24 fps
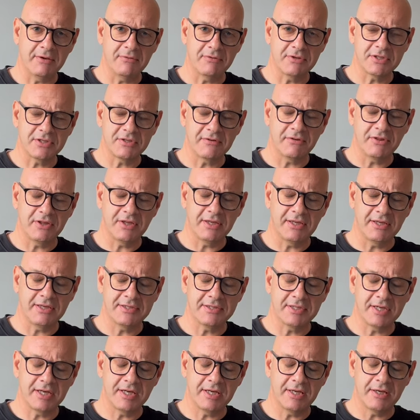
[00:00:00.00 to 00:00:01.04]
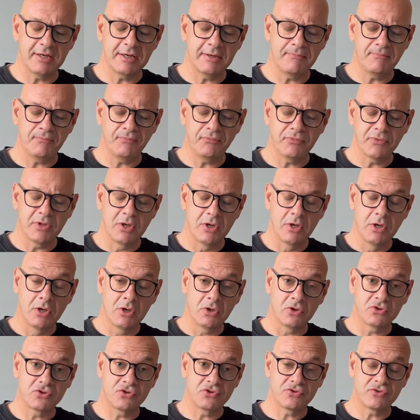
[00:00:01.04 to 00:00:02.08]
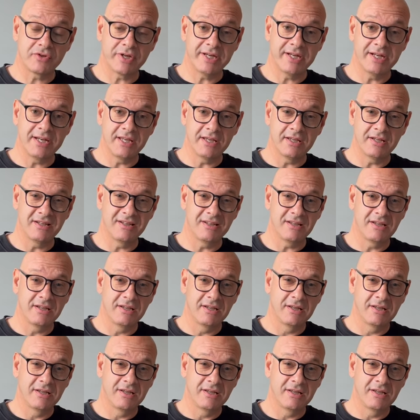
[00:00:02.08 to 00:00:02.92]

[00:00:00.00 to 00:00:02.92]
which I think is a um, Australian